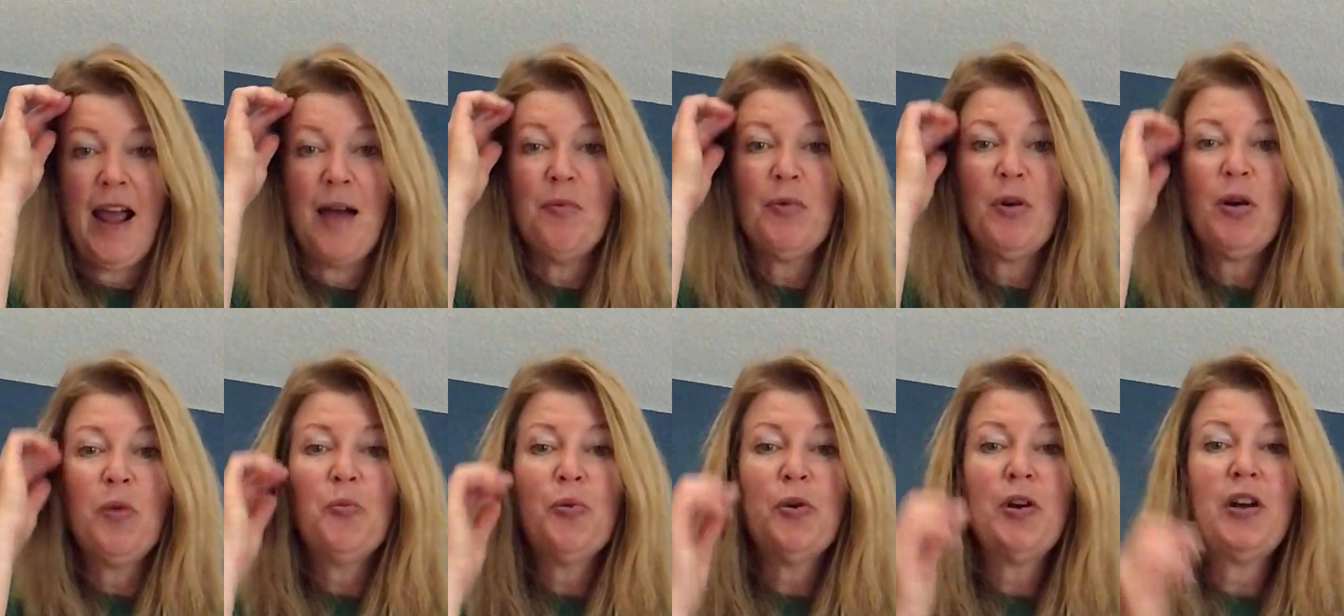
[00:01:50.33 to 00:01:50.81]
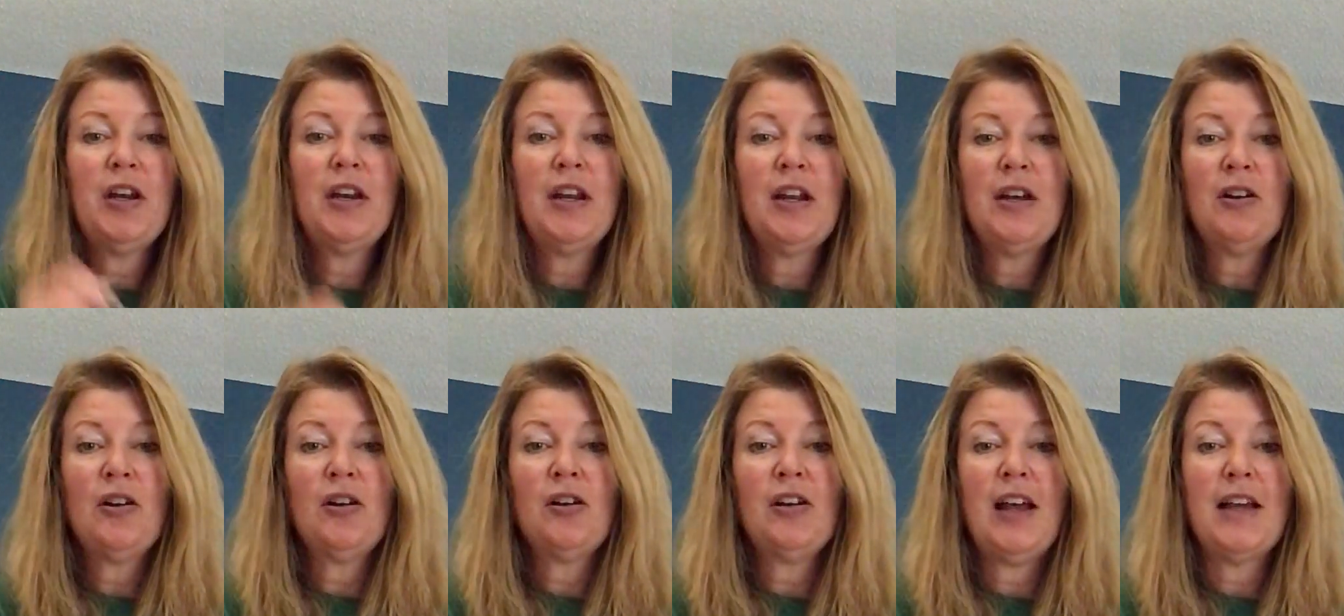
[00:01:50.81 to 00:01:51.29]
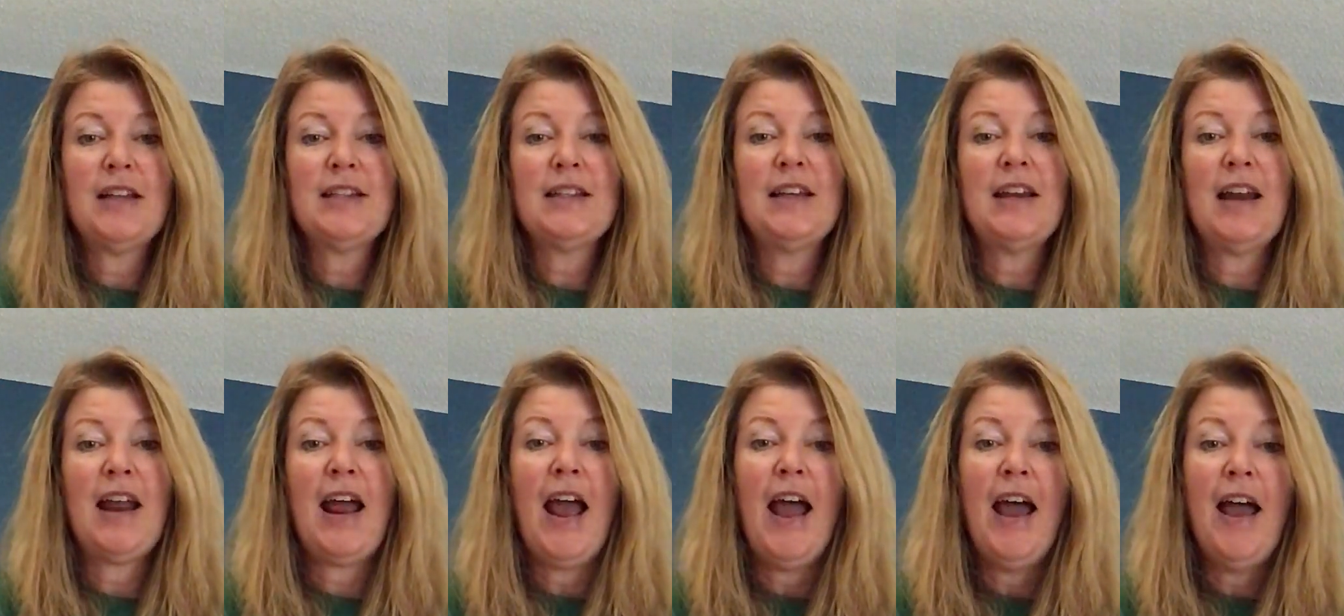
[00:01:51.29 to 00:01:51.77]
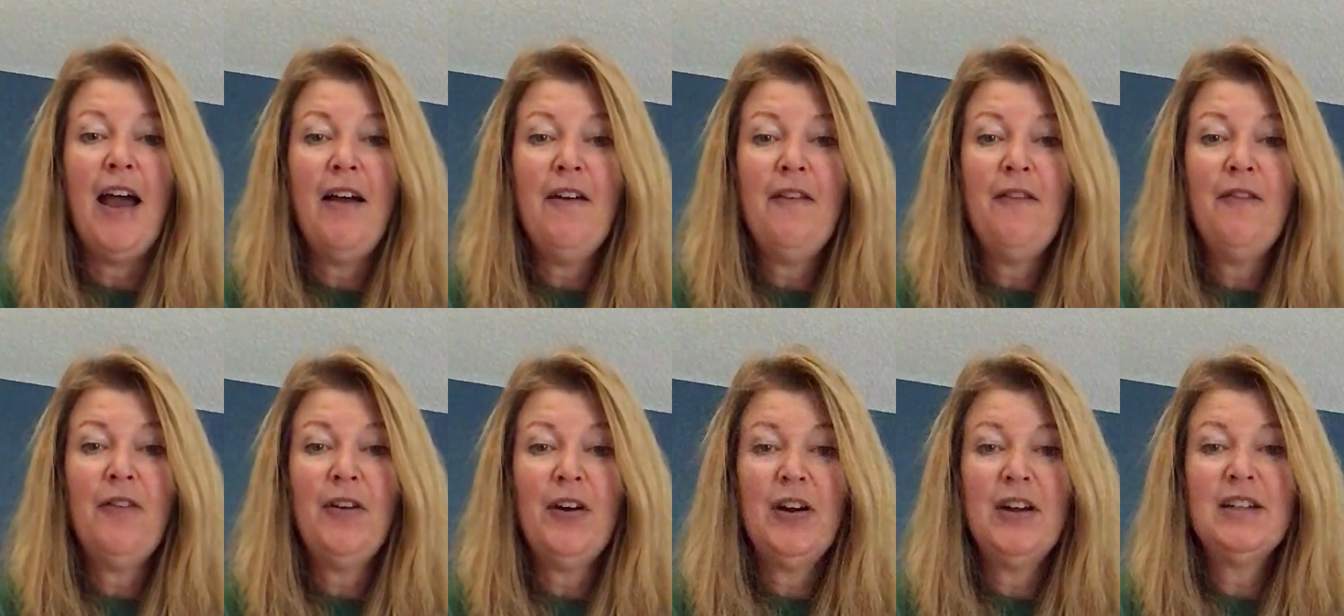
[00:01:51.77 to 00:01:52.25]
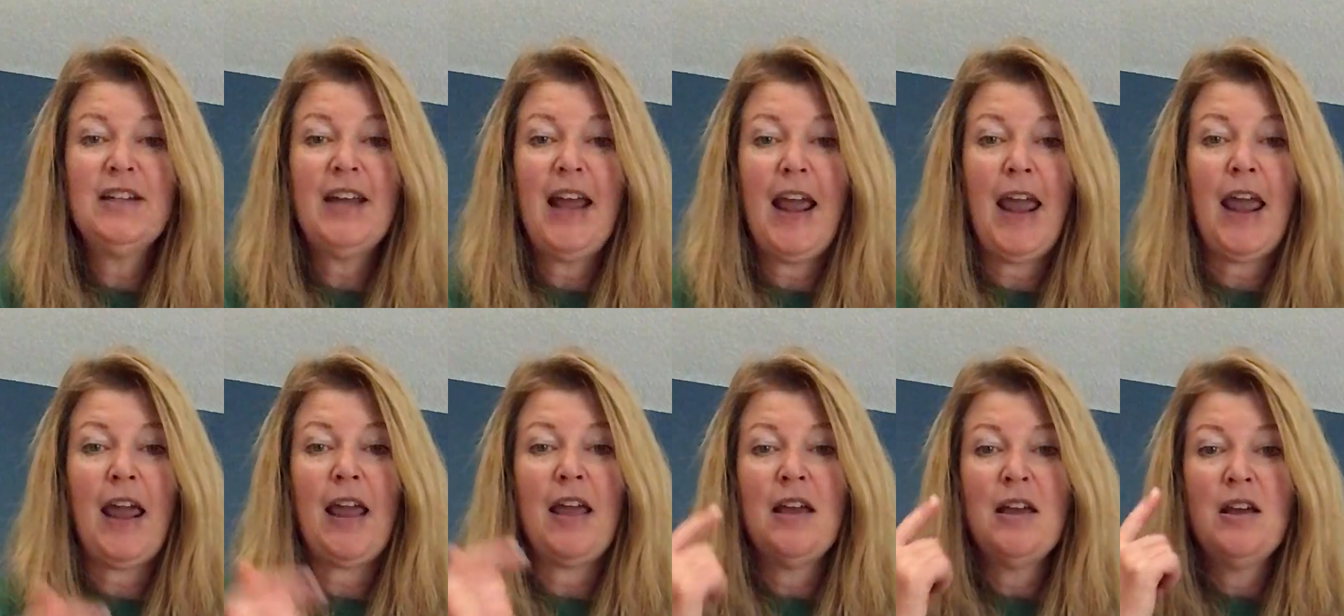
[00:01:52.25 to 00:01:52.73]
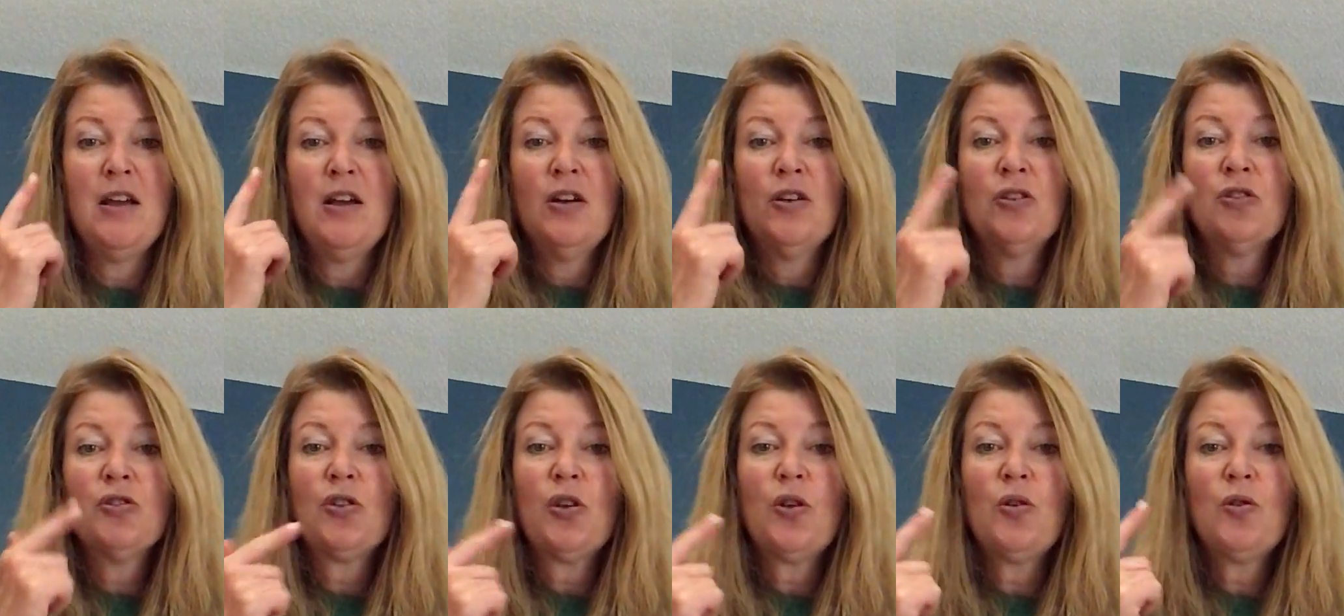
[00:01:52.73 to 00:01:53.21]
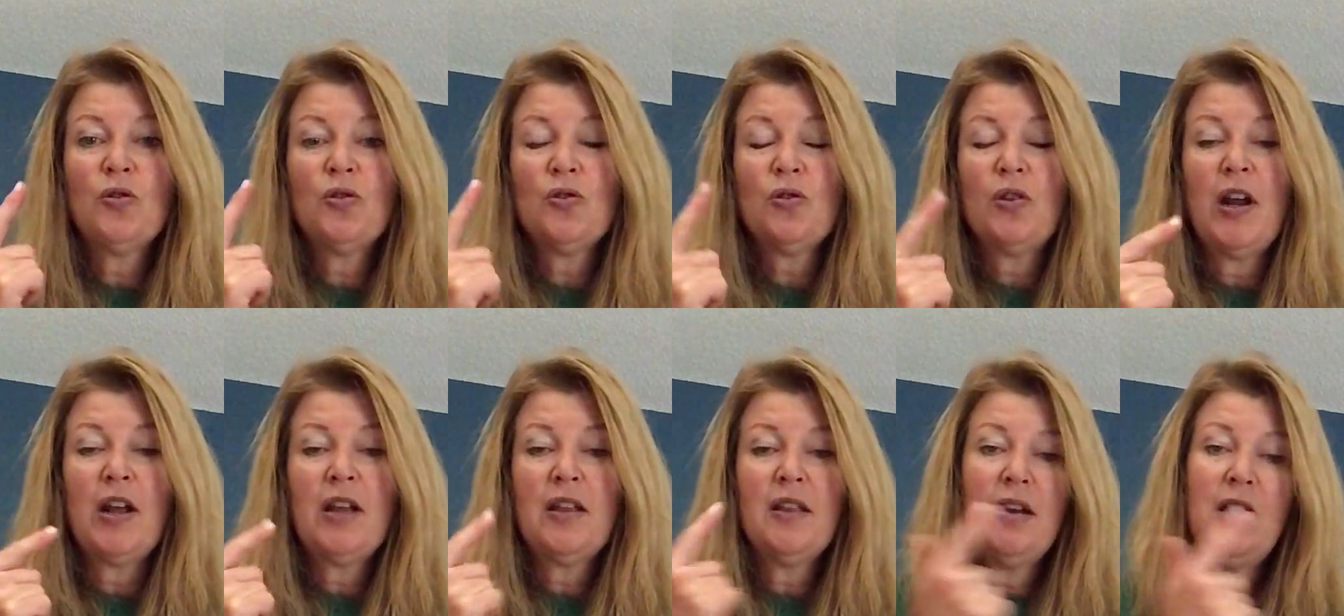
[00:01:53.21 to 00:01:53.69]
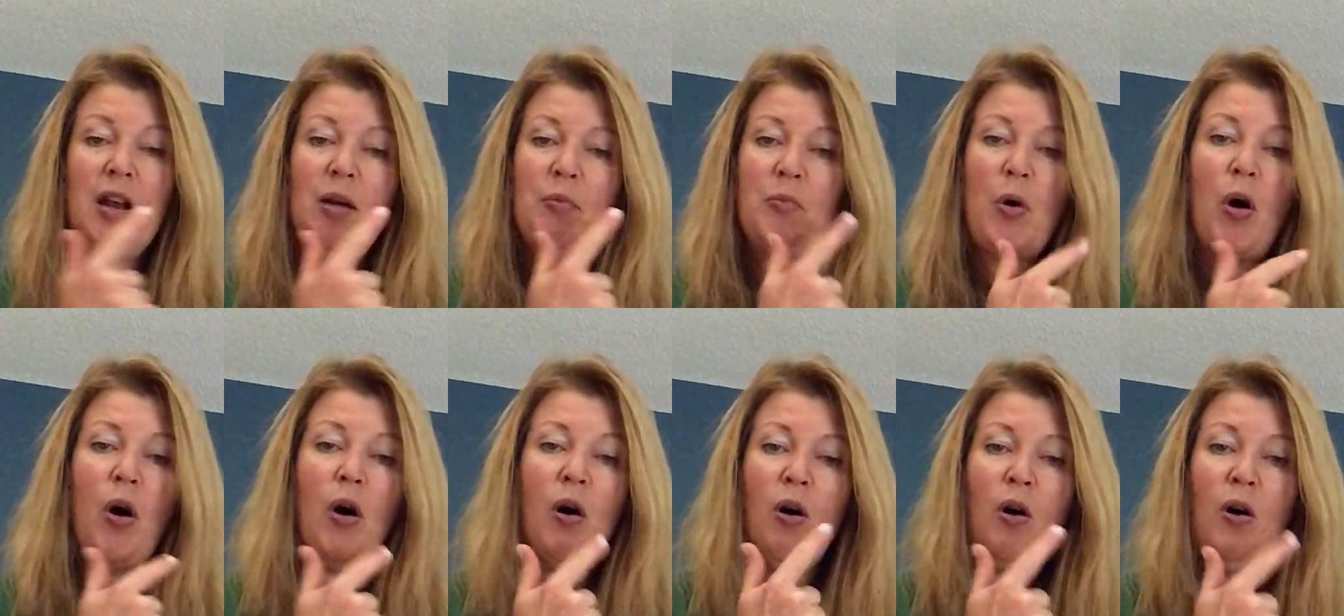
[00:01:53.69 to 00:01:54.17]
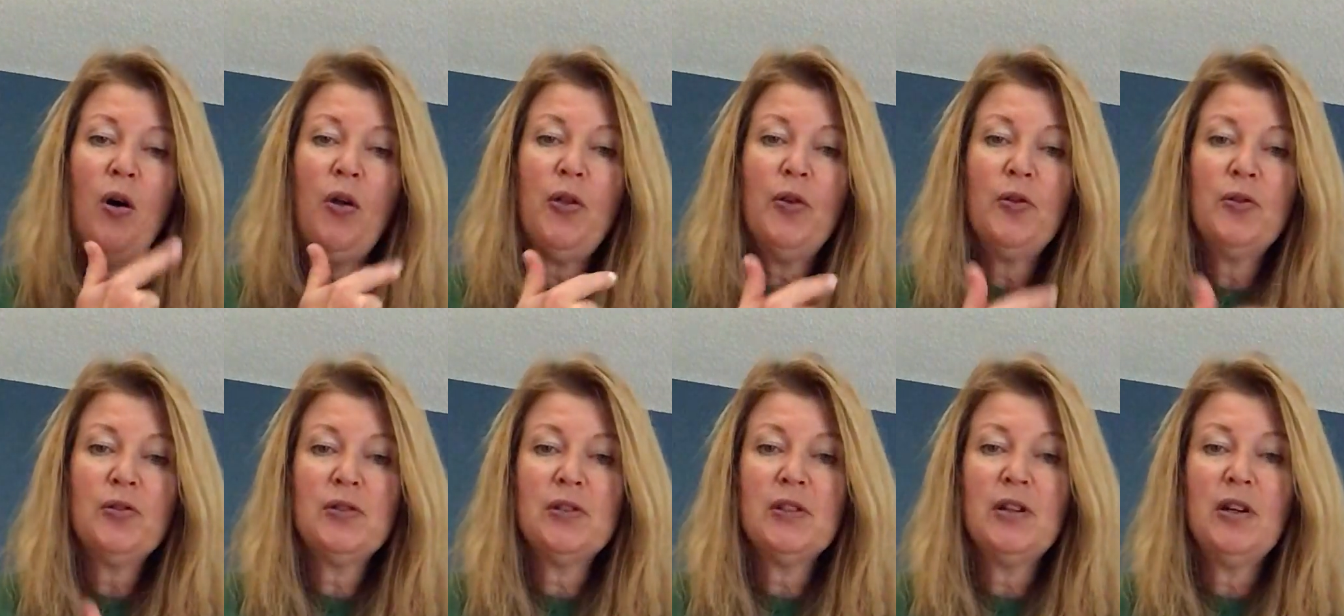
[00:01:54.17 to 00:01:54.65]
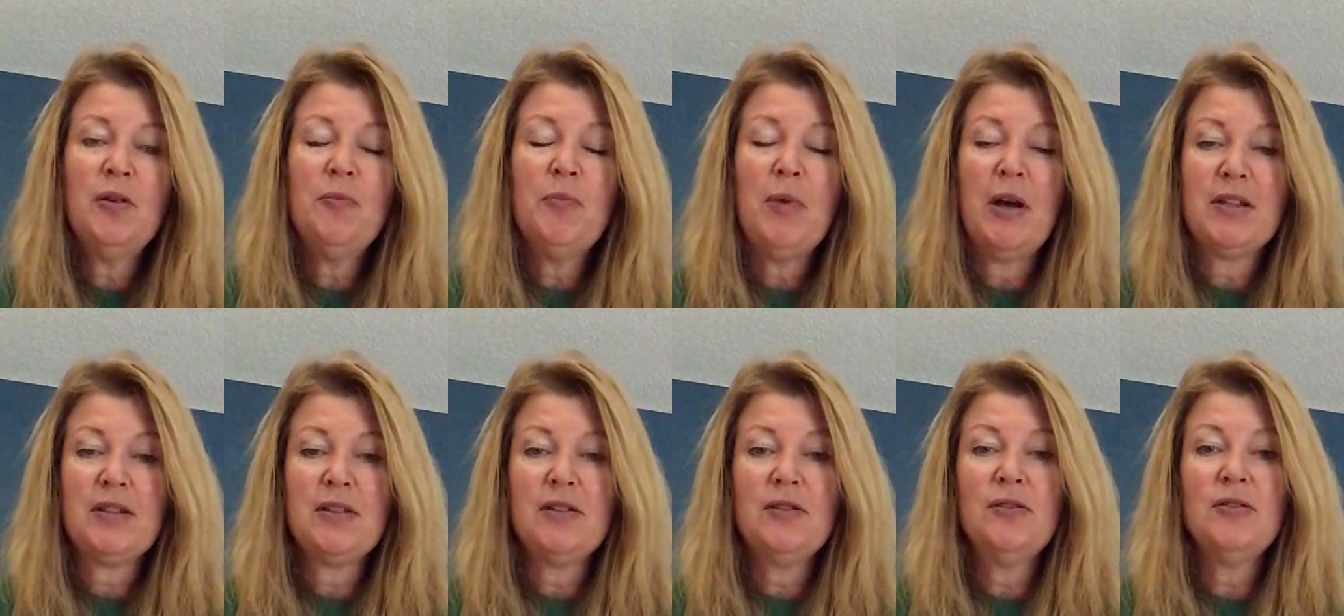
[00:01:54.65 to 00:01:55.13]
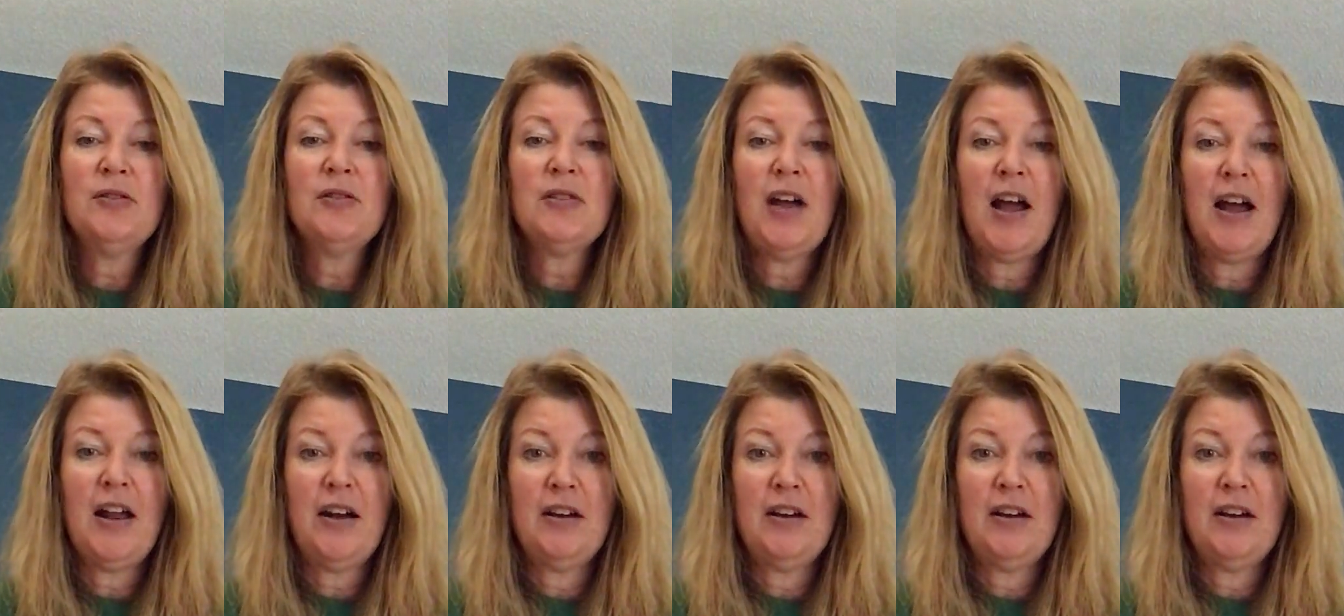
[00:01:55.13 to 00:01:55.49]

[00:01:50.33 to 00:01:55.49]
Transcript: I'm going to put it in your lesson every day so you strengthen up all those little muscles